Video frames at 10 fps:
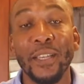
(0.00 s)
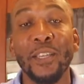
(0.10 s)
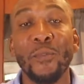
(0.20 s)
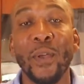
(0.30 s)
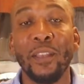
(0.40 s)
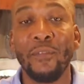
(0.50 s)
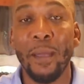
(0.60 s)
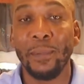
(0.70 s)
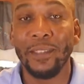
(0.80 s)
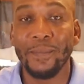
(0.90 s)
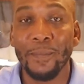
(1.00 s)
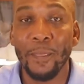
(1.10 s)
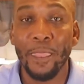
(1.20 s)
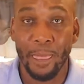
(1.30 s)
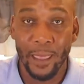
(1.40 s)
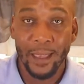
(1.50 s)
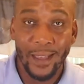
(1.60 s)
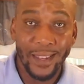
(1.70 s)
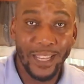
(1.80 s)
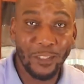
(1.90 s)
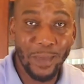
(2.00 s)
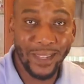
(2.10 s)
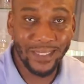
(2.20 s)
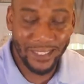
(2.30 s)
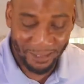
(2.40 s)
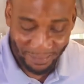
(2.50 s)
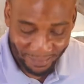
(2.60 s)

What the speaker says: Get ready, family. Let's mix.